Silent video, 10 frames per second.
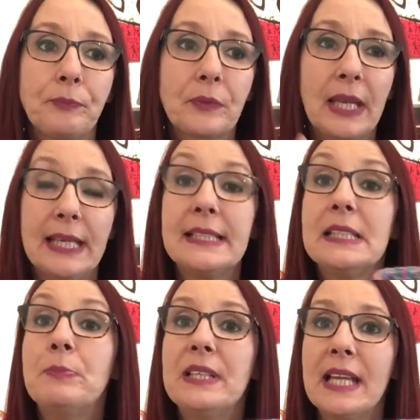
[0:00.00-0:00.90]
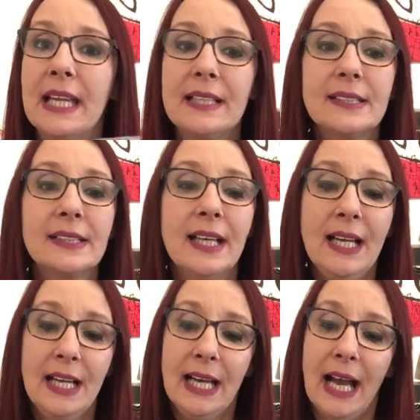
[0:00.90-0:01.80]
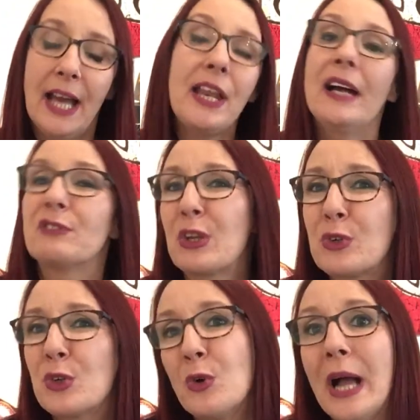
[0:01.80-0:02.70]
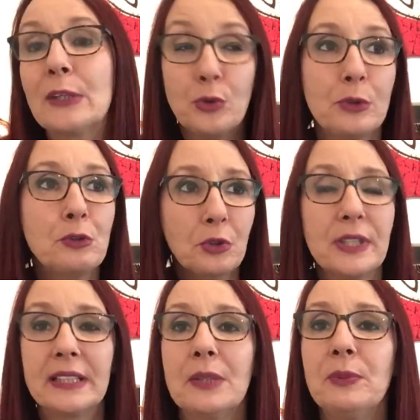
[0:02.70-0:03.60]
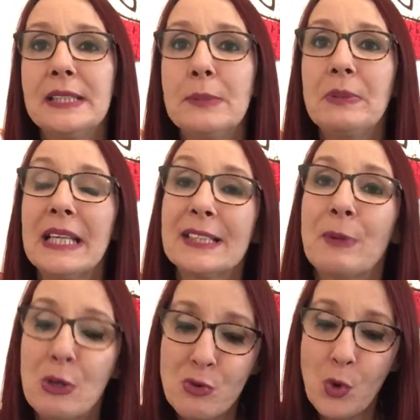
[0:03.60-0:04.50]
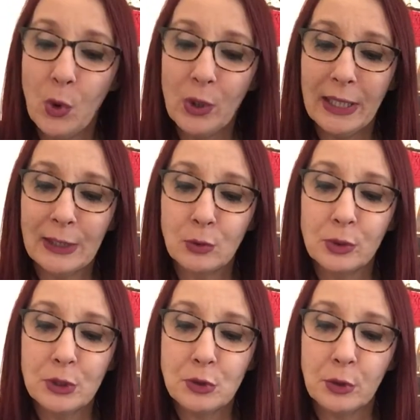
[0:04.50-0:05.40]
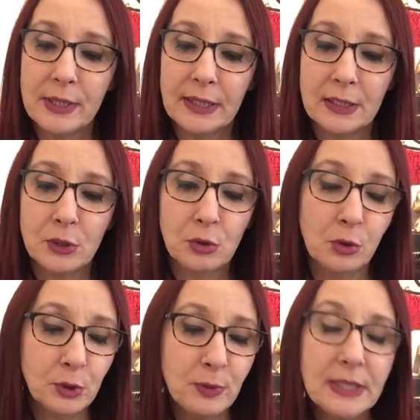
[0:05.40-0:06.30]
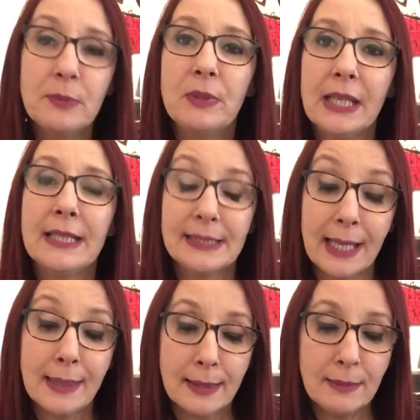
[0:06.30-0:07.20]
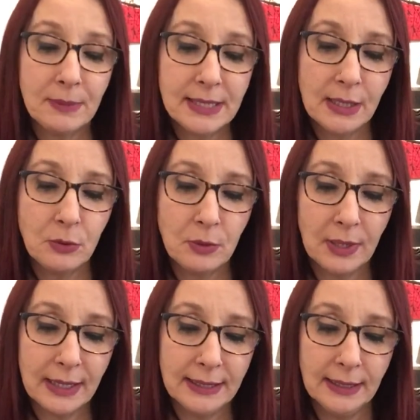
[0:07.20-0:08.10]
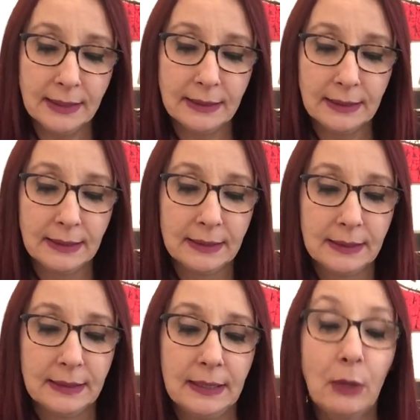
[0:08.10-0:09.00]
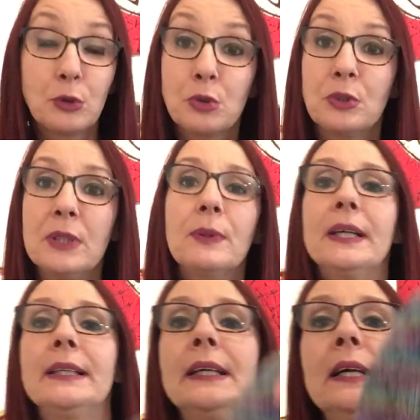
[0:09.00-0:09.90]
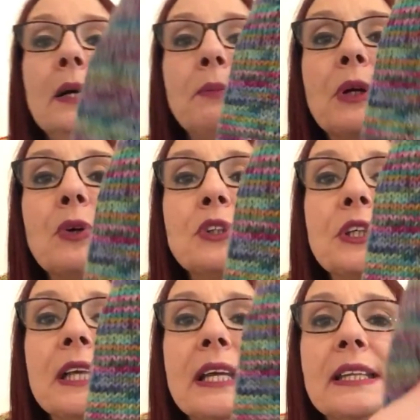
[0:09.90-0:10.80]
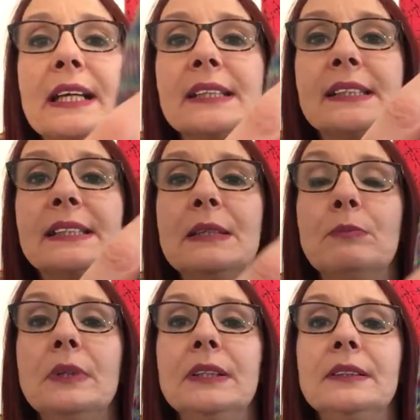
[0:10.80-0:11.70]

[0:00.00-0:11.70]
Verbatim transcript: uh, eh, DPNs and I, do you know, I do enjoy knitting with DPNs, but not, I don't enjoy knitting socks with DPNs. And let me tell you why. I'll show you why. Because you get this seam.